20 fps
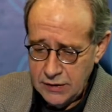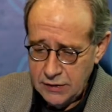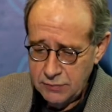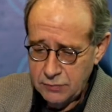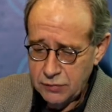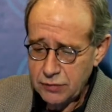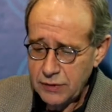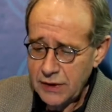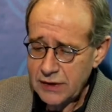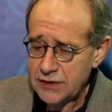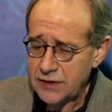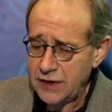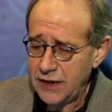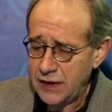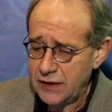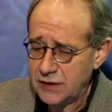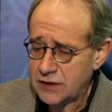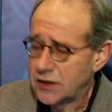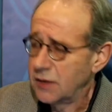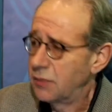pressing
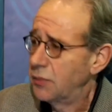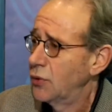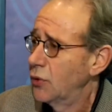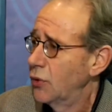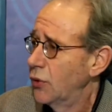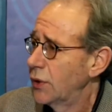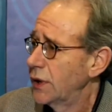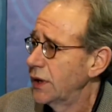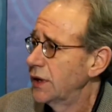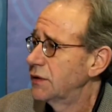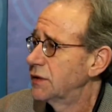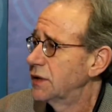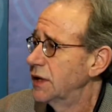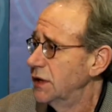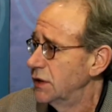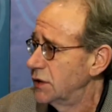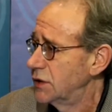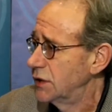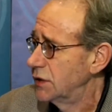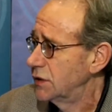and supporting
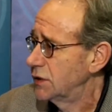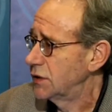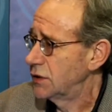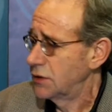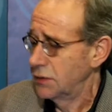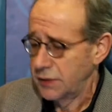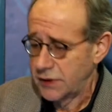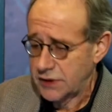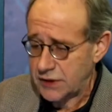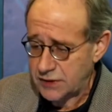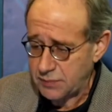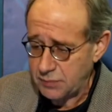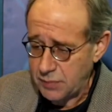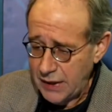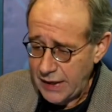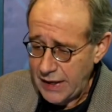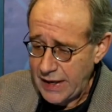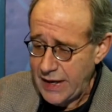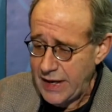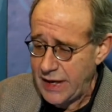teachers to
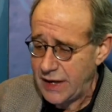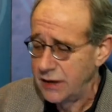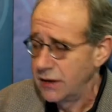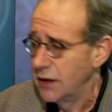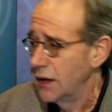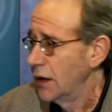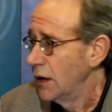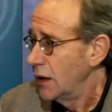explain